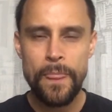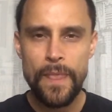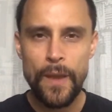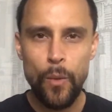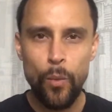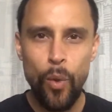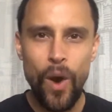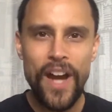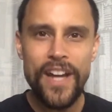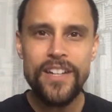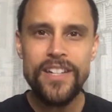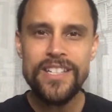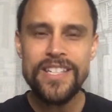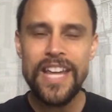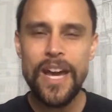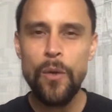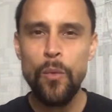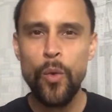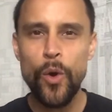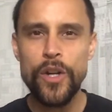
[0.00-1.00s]
Why does
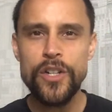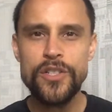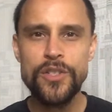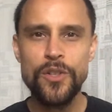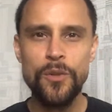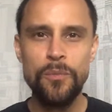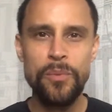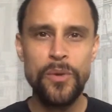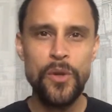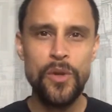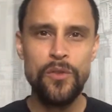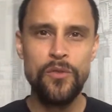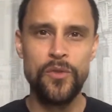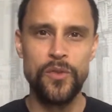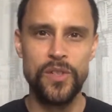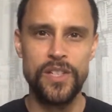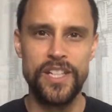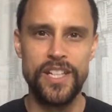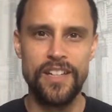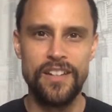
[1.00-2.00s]
that work so
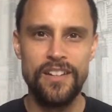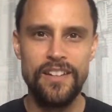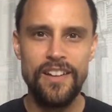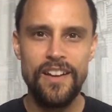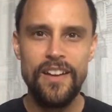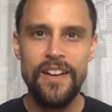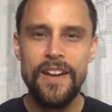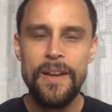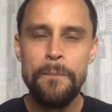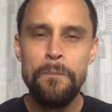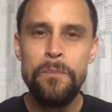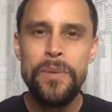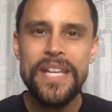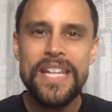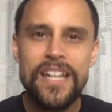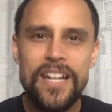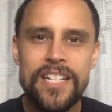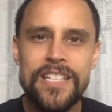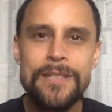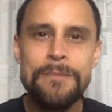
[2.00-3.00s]
beautifully?
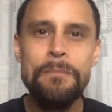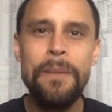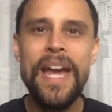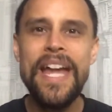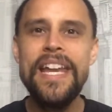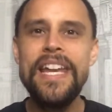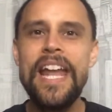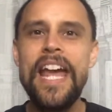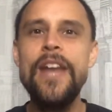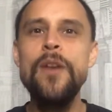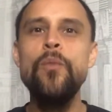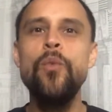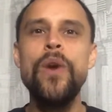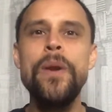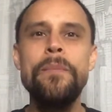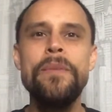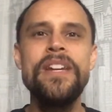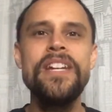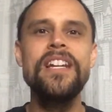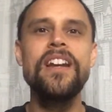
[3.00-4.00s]
Because men and
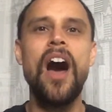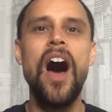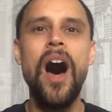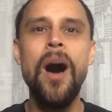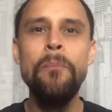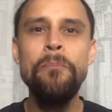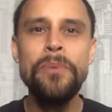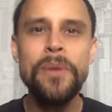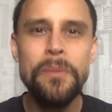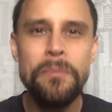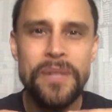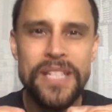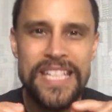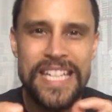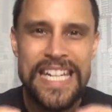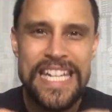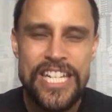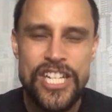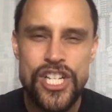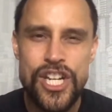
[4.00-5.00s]
women complement
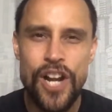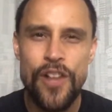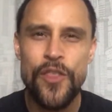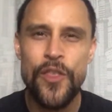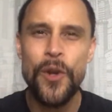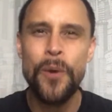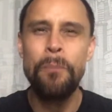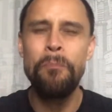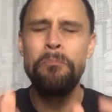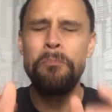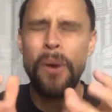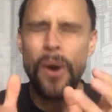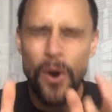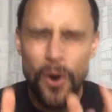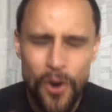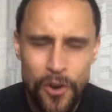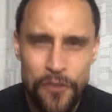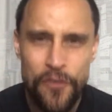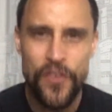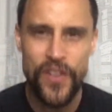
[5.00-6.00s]
each other
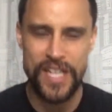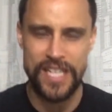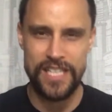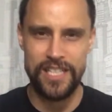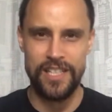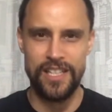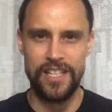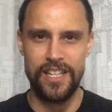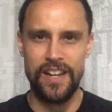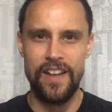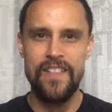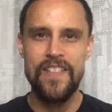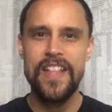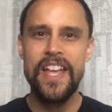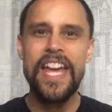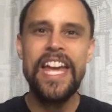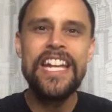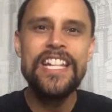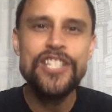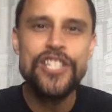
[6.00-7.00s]
perfectly
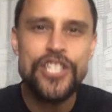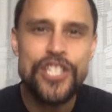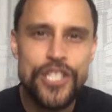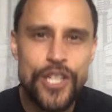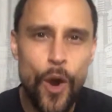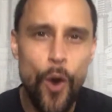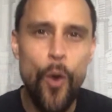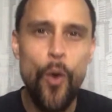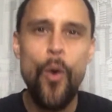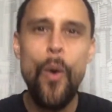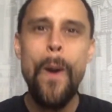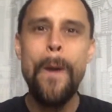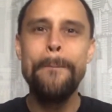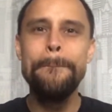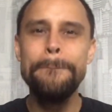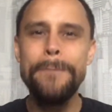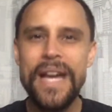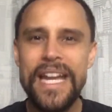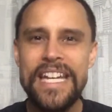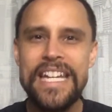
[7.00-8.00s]
in so
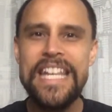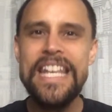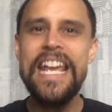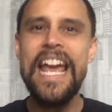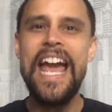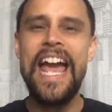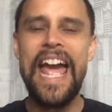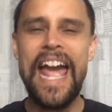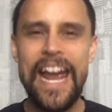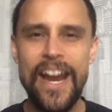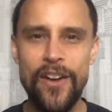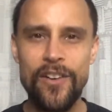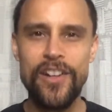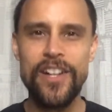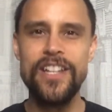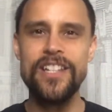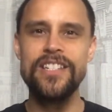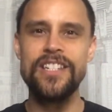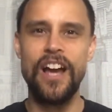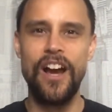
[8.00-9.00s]
many
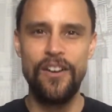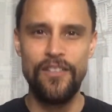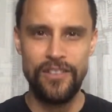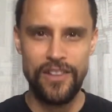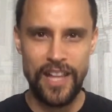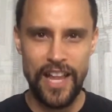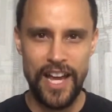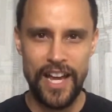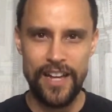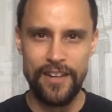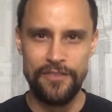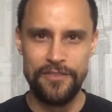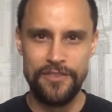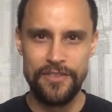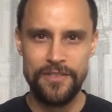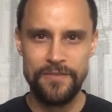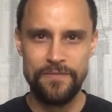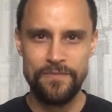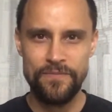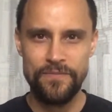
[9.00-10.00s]
areas of life.
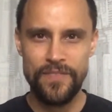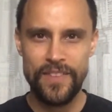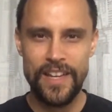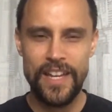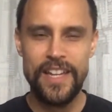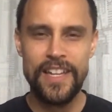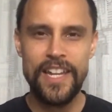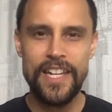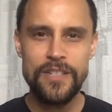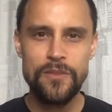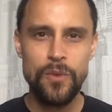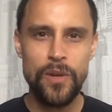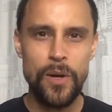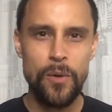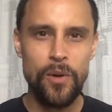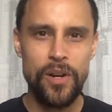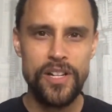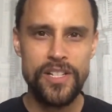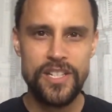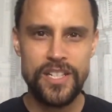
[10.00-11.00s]
And that's what I
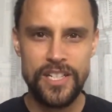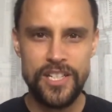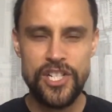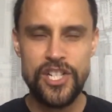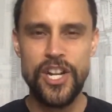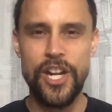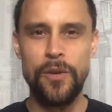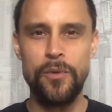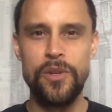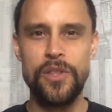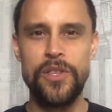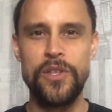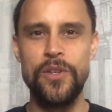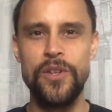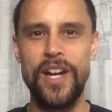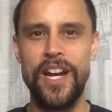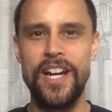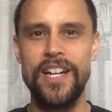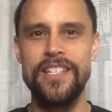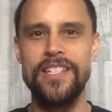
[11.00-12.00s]
want to share with you
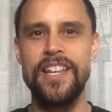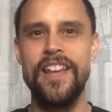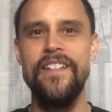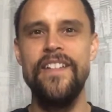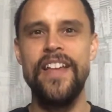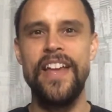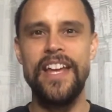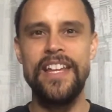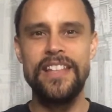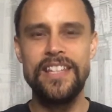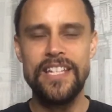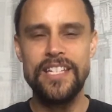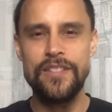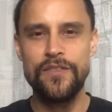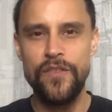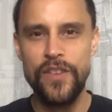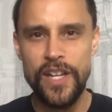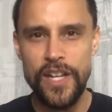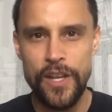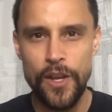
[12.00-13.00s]
guys in this
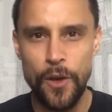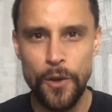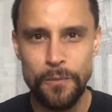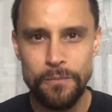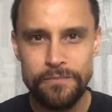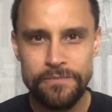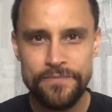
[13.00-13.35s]
video.